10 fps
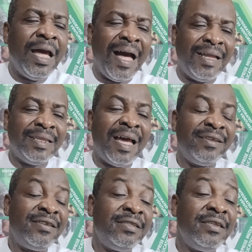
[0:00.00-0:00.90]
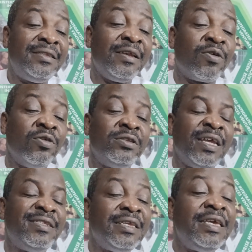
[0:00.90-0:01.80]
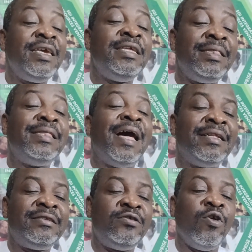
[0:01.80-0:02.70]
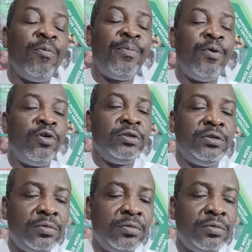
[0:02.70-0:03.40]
and acidity content in that your pond,